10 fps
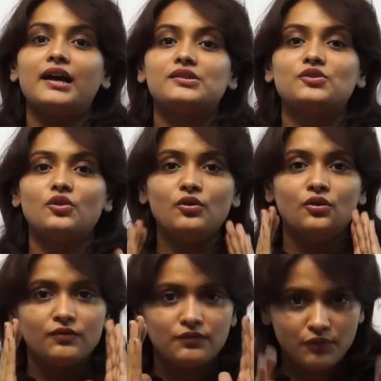as
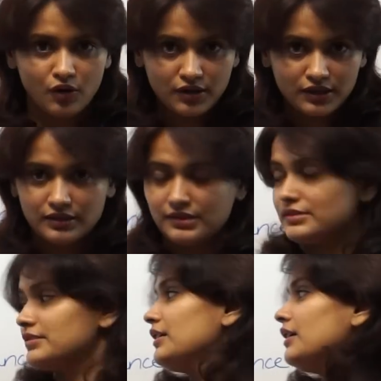your vocal
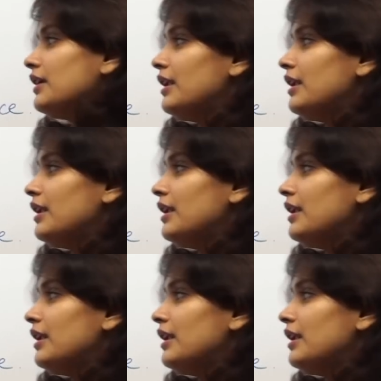is.